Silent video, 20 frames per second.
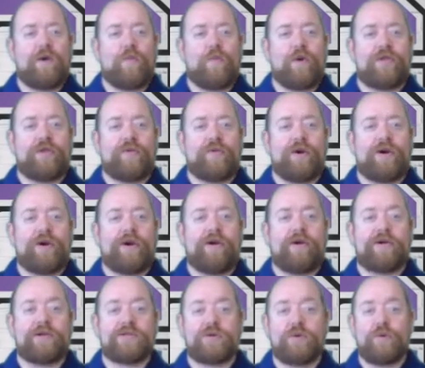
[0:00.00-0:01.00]
whether we are
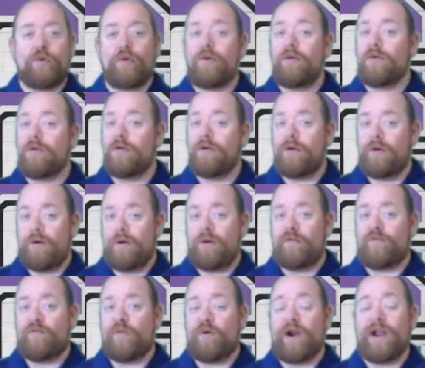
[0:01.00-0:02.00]
here at school
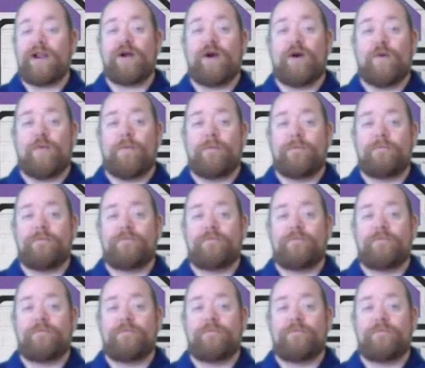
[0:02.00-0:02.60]
or if we're at home.